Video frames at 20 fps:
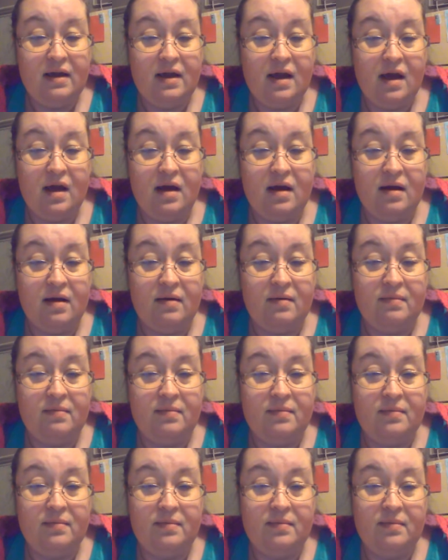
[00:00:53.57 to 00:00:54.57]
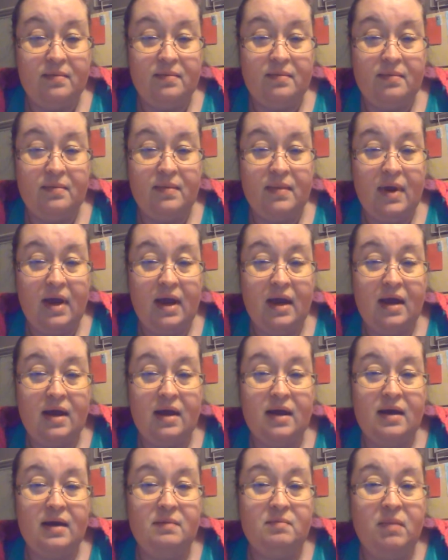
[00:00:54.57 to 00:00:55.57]
And
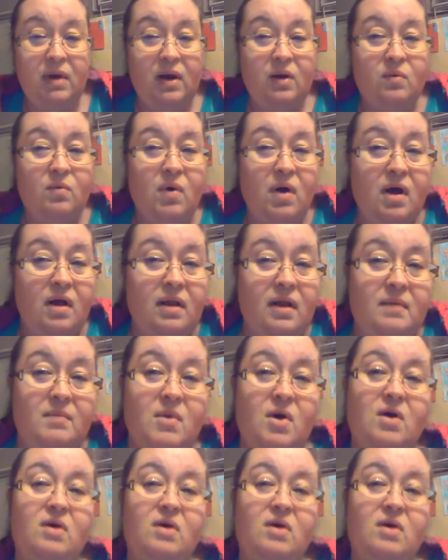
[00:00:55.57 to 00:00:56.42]
meanwhile,